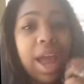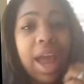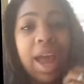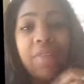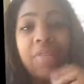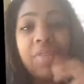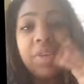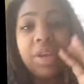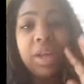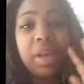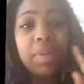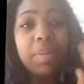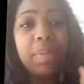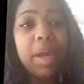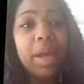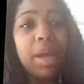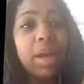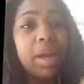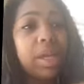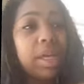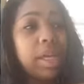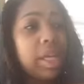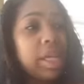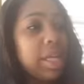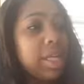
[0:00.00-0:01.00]
African
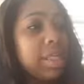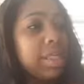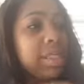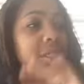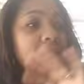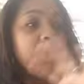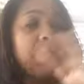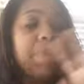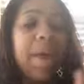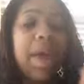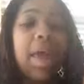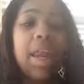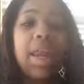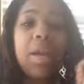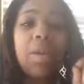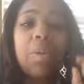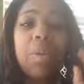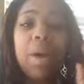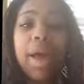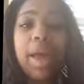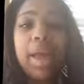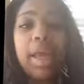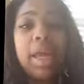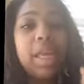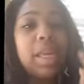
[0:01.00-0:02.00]
Americans, Hispanic,
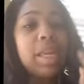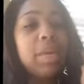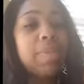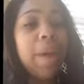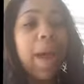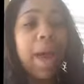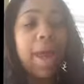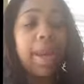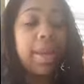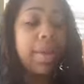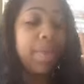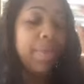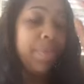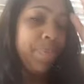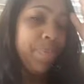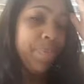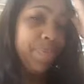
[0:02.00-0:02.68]
white, anybody.